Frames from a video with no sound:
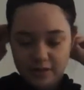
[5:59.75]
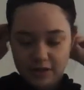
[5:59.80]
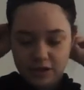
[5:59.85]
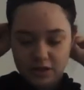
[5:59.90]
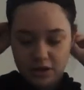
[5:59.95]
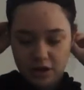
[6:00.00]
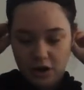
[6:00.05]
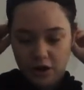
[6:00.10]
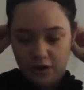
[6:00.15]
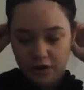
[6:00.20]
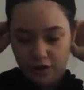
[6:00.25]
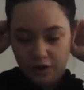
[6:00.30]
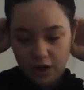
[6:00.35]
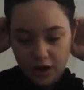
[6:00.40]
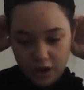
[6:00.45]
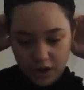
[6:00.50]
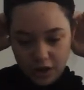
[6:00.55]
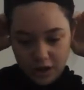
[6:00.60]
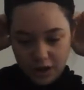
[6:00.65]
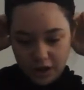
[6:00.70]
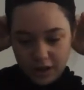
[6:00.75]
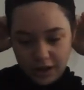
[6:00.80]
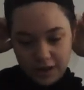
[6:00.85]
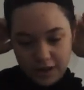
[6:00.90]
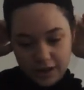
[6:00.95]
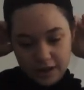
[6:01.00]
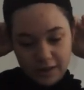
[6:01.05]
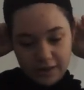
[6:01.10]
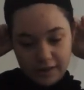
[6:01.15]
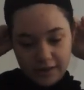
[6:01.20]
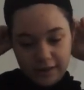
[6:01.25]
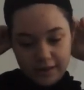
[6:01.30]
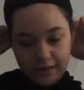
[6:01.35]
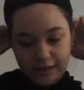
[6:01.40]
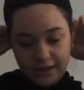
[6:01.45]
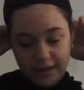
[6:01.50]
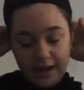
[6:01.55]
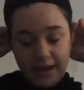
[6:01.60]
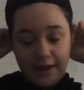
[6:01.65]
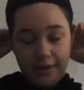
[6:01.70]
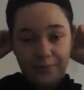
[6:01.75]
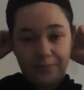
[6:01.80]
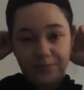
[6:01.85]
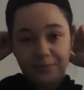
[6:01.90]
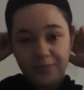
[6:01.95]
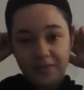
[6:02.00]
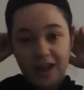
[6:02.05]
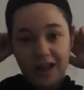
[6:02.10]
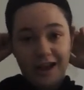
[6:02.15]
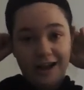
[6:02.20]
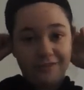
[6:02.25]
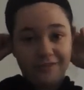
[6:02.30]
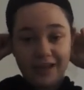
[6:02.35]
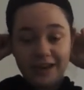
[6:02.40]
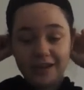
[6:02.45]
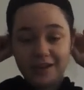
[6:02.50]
so yeah. For